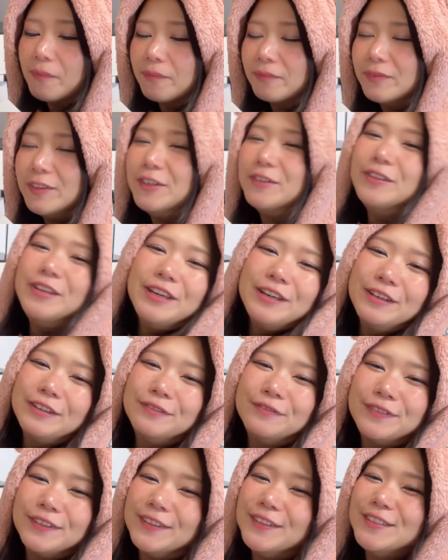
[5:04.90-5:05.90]
unique
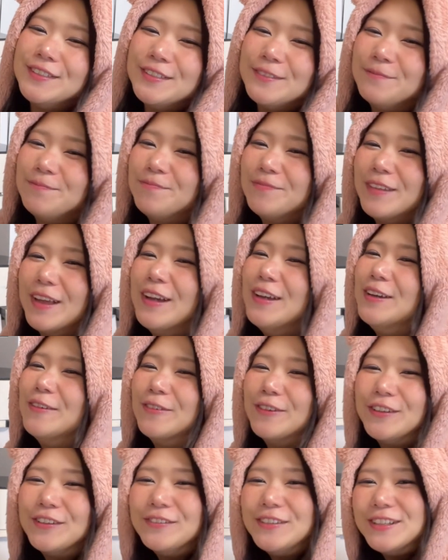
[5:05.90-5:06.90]
food that you
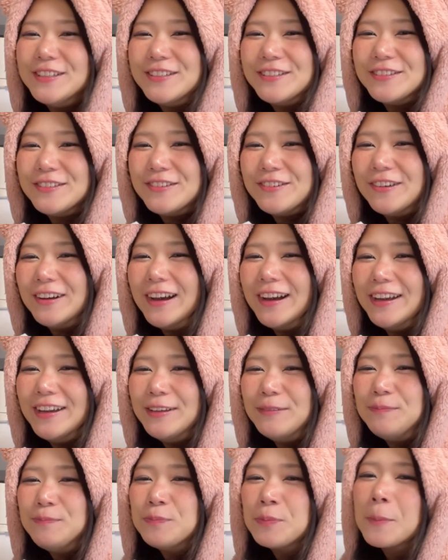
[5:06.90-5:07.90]
want me to
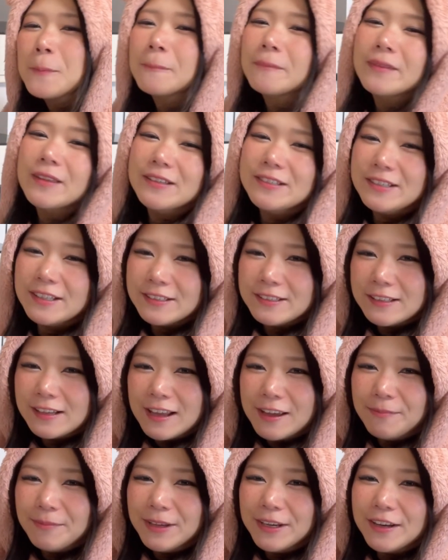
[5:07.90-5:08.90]
try, just
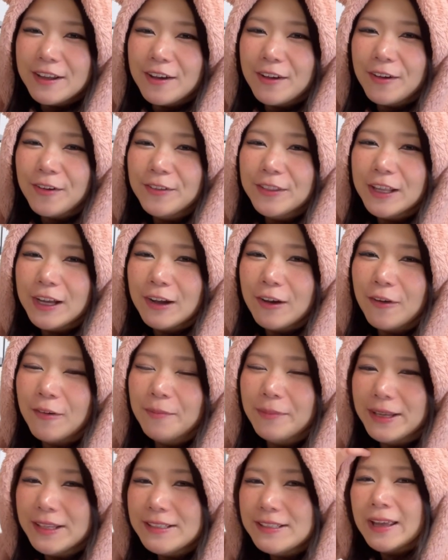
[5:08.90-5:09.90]
let me know on the
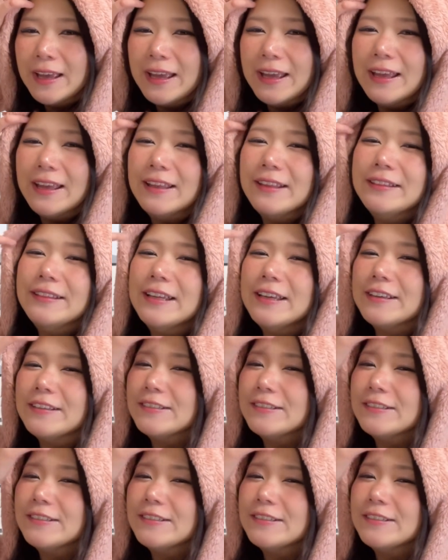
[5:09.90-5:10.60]
comment. And thank